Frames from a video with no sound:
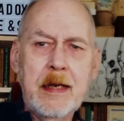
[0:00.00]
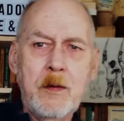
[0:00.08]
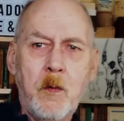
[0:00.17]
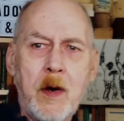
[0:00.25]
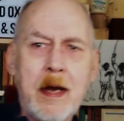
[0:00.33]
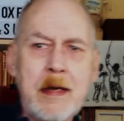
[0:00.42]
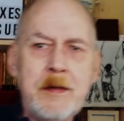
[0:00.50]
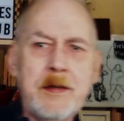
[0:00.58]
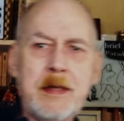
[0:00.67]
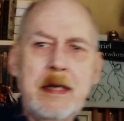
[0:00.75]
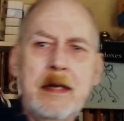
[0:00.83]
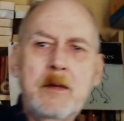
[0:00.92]
a
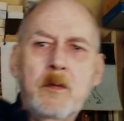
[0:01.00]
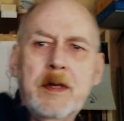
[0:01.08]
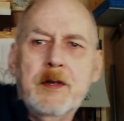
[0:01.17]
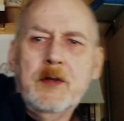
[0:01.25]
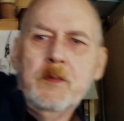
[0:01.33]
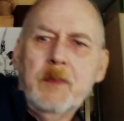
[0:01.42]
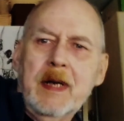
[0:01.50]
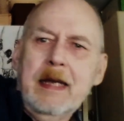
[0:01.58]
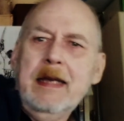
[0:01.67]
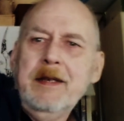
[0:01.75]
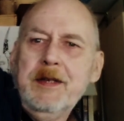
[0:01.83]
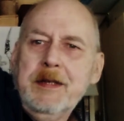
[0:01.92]
wineskin, which you
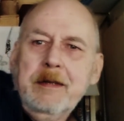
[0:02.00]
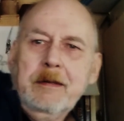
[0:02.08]
place